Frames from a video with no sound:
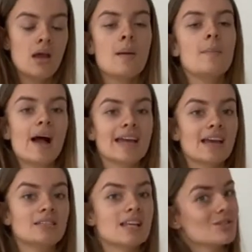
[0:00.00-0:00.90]
but
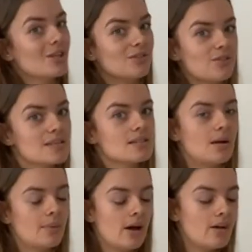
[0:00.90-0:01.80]
again, that's good for the
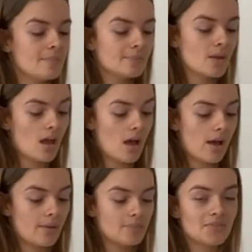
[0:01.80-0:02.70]
summer.
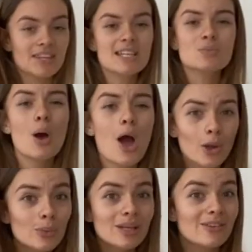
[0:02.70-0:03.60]
These are
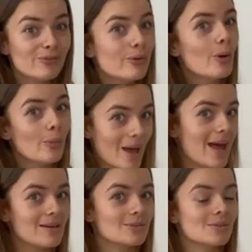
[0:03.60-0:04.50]
only
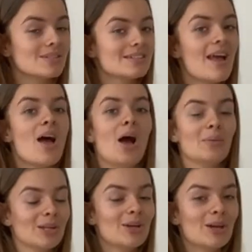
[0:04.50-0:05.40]
£4. I'm
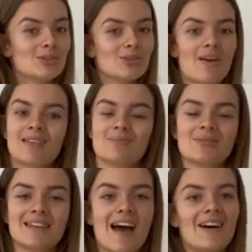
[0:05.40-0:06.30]
going to go try them on
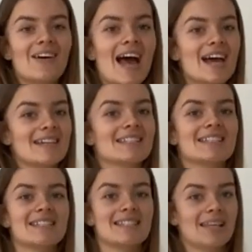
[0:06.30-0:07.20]
now and
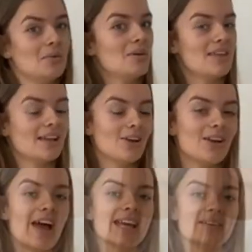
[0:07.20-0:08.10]
see what they look
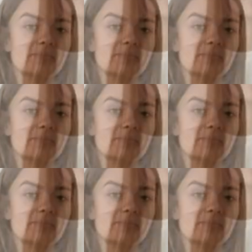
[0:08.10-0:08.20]
like.